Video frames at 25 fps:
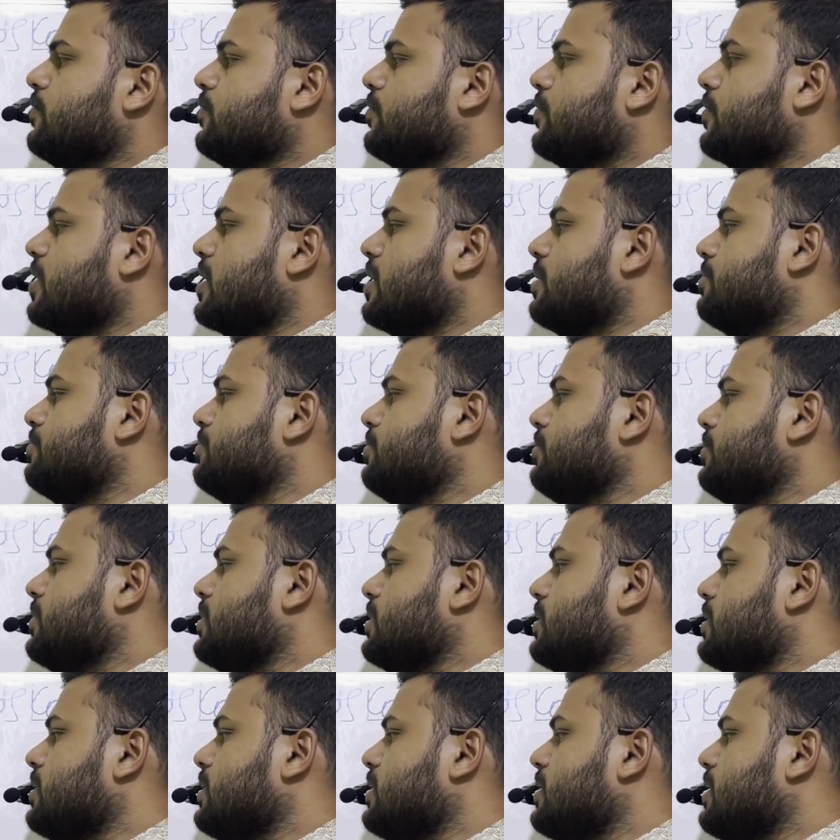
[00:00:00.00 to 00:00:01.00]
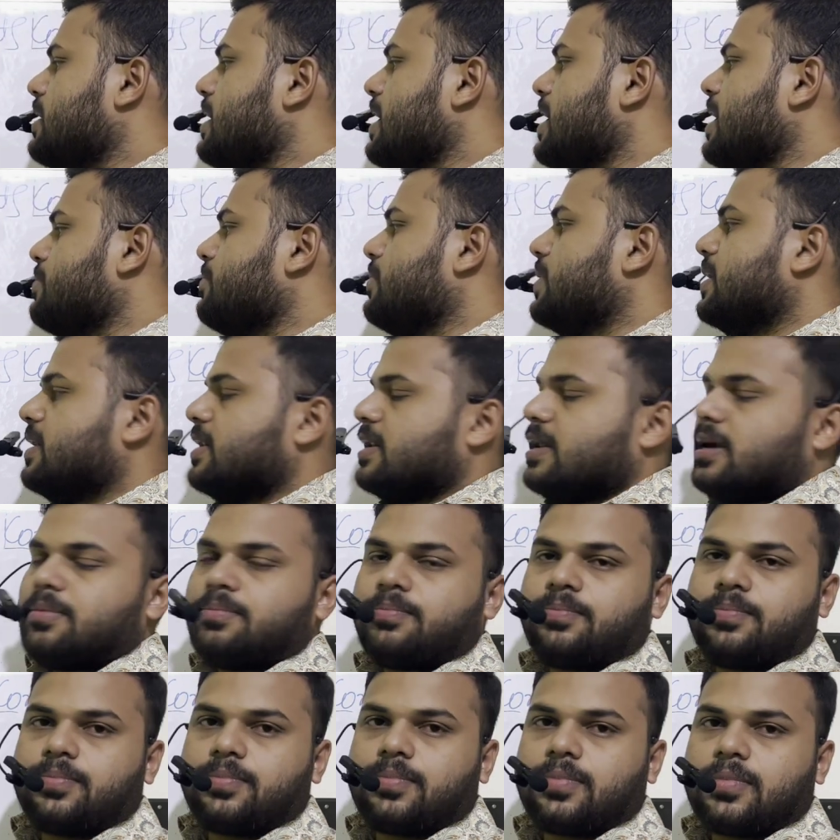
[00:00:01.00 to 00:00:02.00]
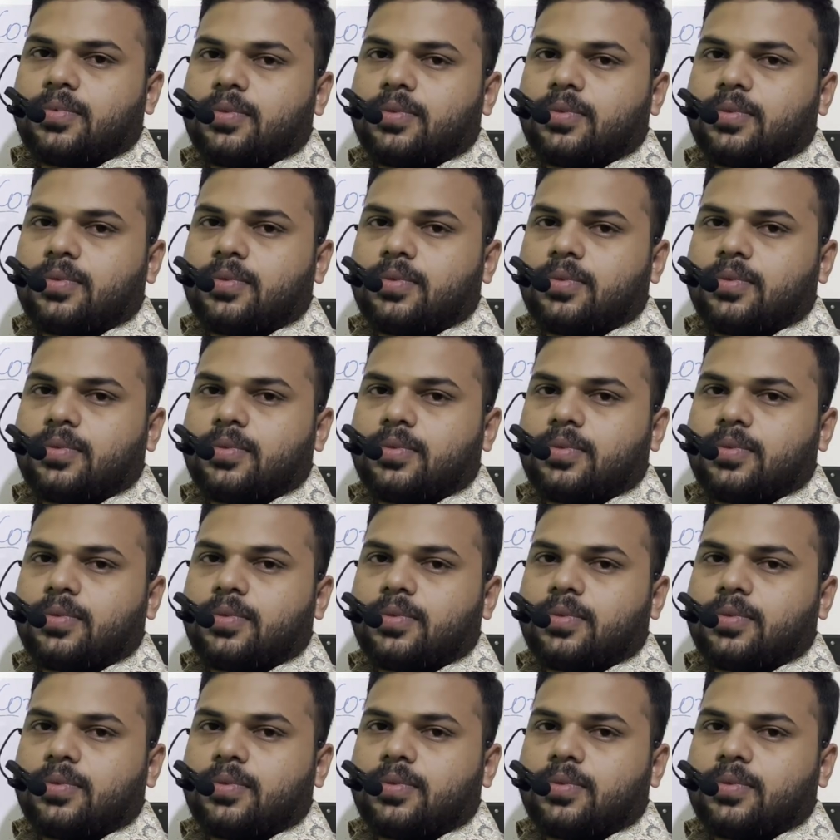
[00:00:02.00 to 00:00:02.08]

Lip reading: from table name.